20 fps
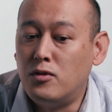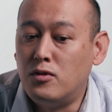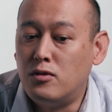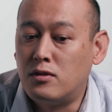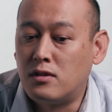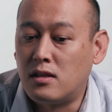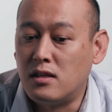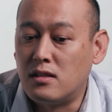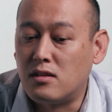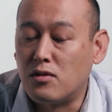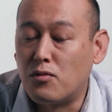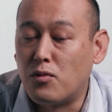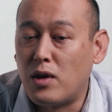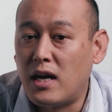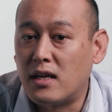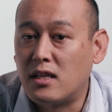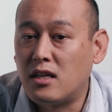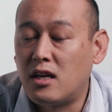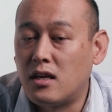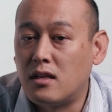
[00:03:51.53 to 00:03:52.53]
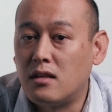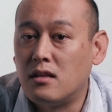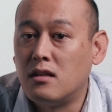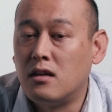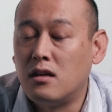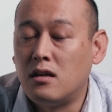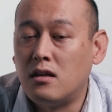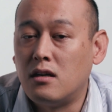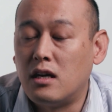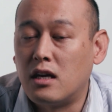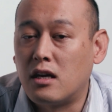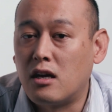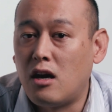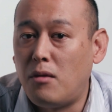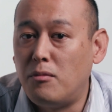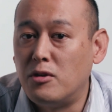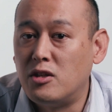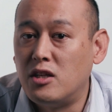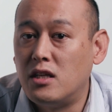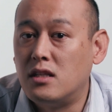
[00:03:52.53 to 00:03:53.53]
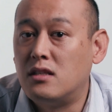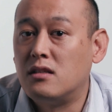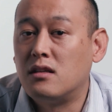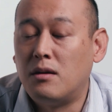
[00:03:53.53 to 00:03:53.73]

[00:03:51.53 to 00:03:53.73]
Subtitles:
since the rat can accommodate